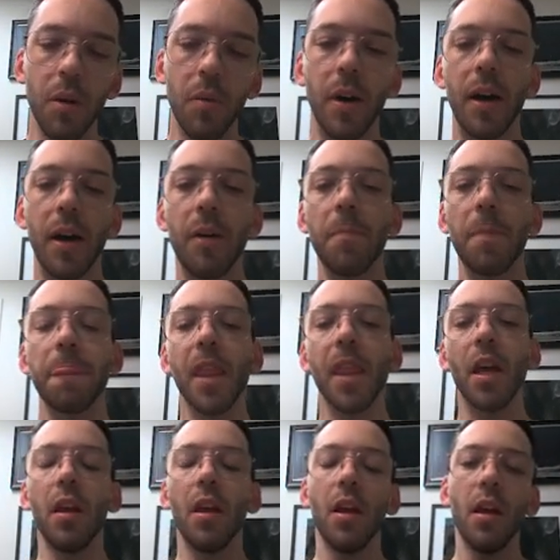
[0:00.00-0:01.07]
Well,
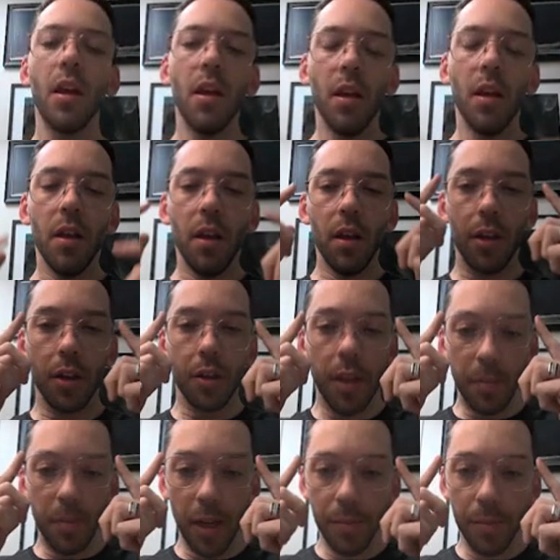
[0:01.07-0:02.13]
you know,
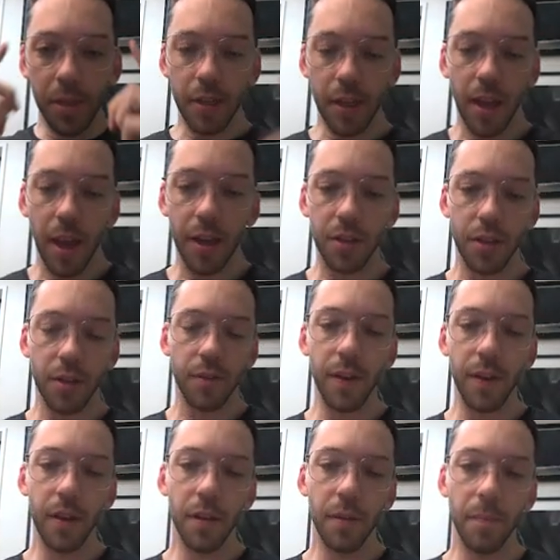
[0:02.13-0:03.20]
sometimes it's a case of
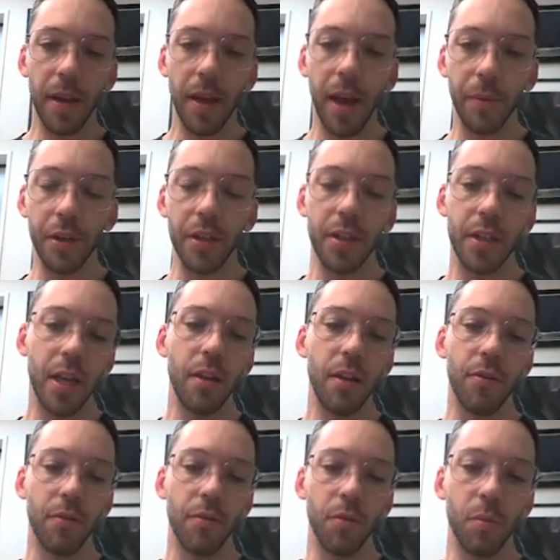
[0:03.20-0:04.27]
being able to see
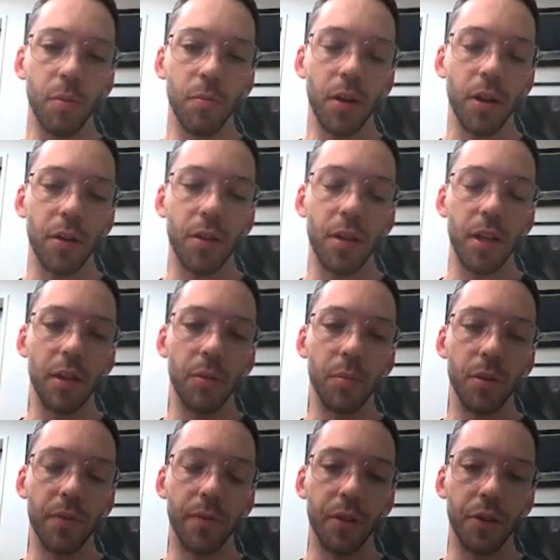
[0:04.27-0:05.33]
through the, you know, seeing the
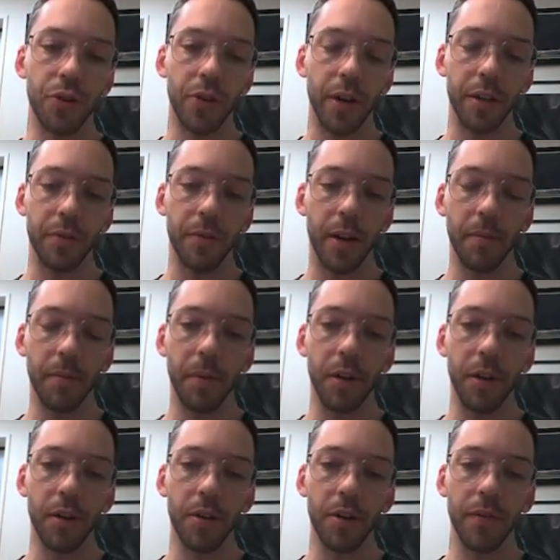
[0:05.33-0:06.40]
wood for the trees, right?
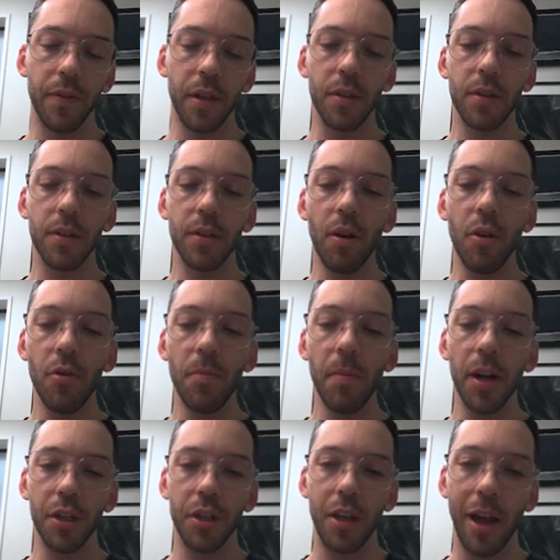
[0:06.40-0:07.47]
Because if there's so
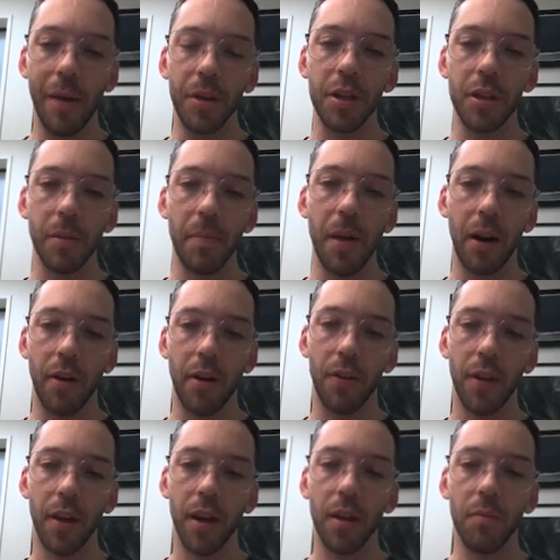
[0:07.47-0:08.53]
much damage in the
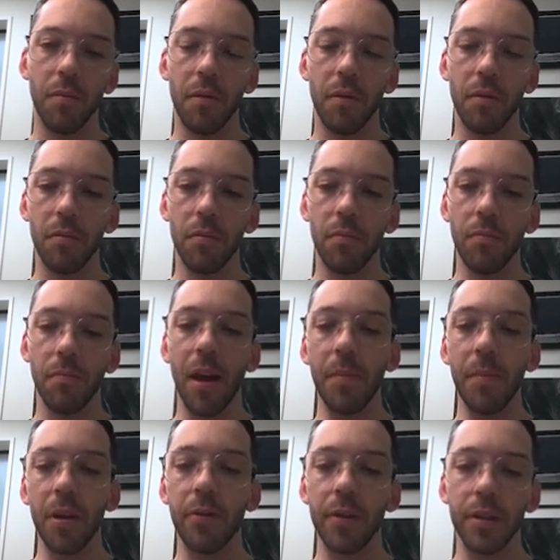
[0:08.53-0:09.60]
background there, well,
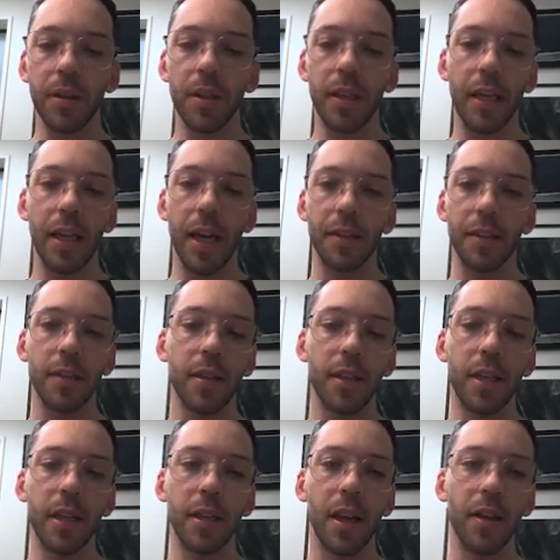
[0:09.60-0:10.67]
maybe there is a skin cancer
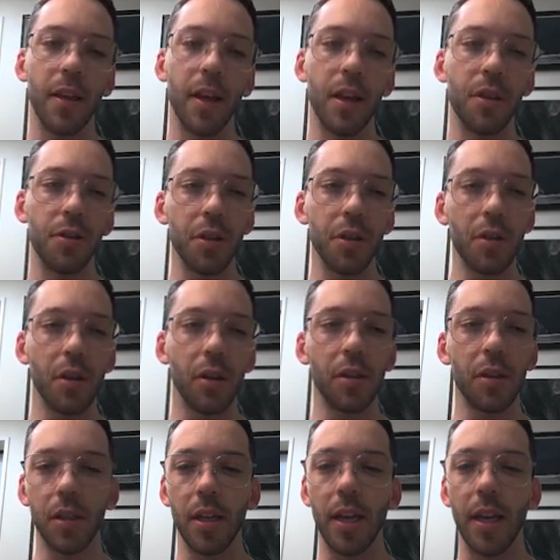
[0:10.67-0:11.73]
sitting in there that you're just not
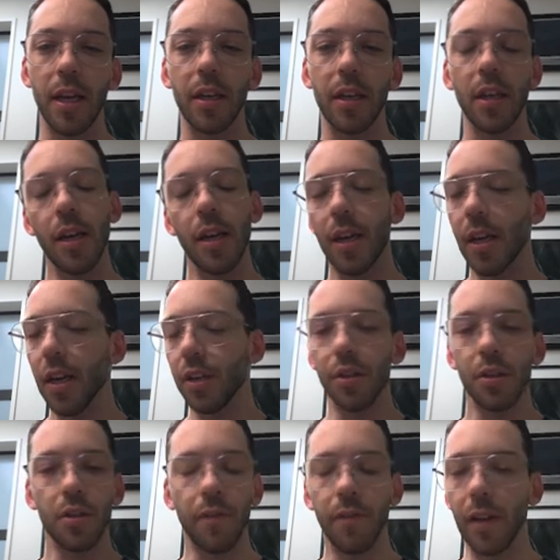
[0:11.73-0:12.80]
seeing and
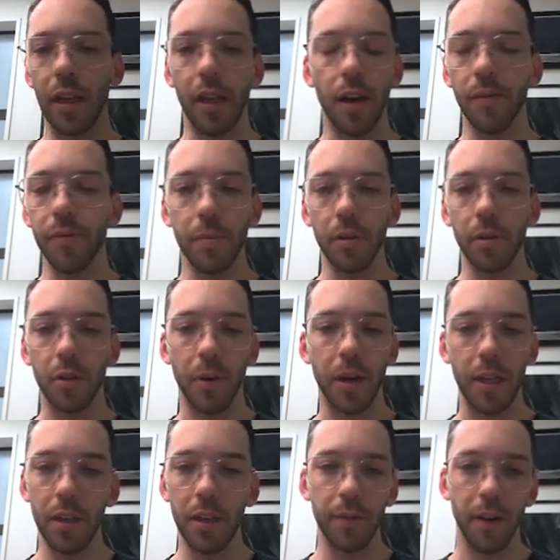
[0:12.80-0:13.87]
just not feeling comfortable to
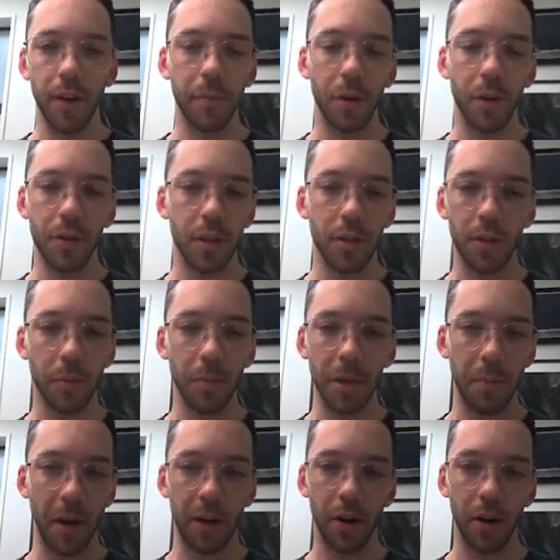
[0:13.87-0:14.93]
identify because there's so much
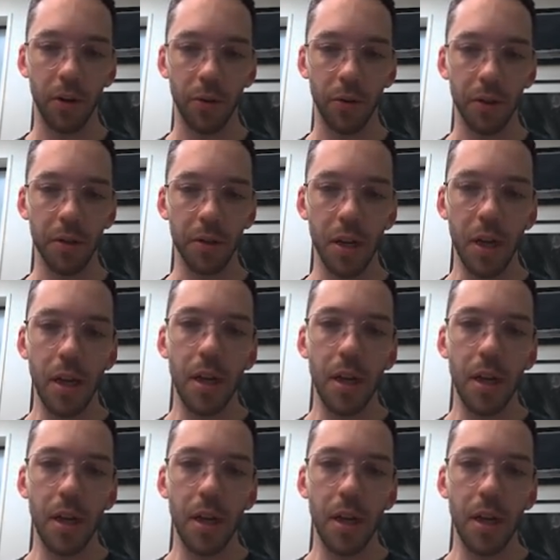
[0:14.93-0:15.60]
background noise.